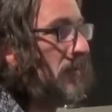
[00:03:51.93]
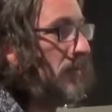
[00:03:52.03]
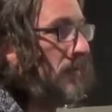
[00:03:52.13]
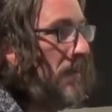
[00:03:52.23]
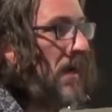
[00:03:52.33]

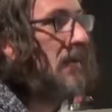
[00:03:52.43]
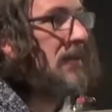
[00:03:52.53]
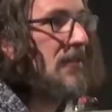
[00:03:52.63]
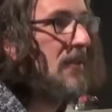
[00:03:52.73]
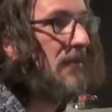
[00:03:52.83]
the
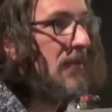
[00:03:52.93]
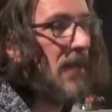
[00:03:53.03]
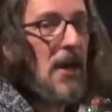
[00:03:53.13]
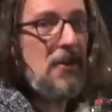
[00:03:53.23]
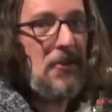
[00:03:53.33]
parents of the
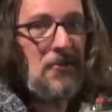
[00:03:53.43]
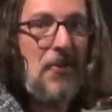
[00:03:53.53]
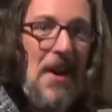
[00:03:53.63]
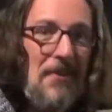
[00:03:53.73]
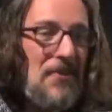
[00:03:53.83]
characters,
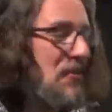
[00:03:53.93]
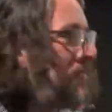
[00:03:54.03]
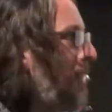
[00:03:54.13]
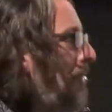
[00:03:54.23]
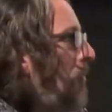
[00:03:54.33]
whatever. So
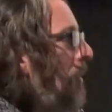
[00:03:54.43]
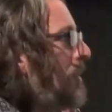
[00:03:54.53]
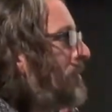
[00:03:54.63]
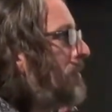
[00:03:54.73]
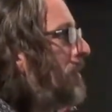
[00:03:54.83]
what
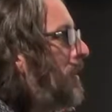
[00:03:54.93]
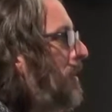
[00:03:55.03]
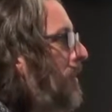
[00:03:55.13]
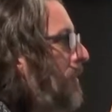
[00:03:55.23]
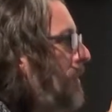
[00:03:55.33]
is the
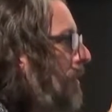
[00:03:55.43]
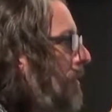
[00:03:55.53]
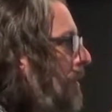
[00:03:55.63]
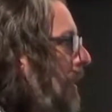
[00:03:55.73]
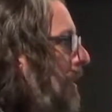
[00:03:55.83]

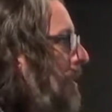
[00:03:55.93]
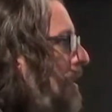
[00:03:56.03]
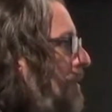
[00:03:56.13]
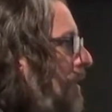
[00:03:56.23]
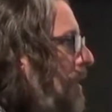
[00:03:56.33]

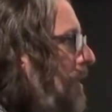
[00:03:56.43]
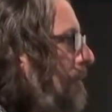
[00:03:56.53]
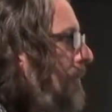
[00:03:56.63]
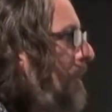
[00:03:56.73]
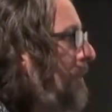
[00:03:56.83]
economic
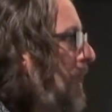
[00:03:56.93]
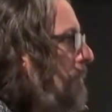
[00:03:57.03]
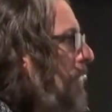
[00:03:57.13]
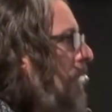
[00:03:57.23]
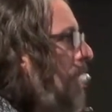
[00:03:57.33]

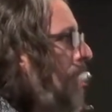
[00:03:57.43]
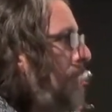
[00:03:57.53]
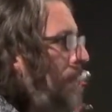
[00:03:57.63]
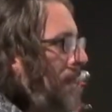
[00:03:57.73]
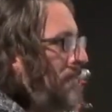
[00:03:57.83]
environment?
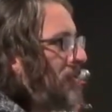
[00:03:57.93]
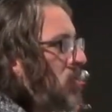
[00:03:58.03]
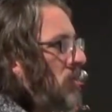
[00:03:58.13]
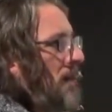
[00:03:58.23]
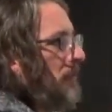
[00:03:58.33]
And I
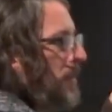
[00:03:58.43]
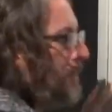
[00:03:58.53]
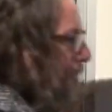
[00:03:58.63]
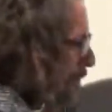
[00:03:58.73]
mentioned government,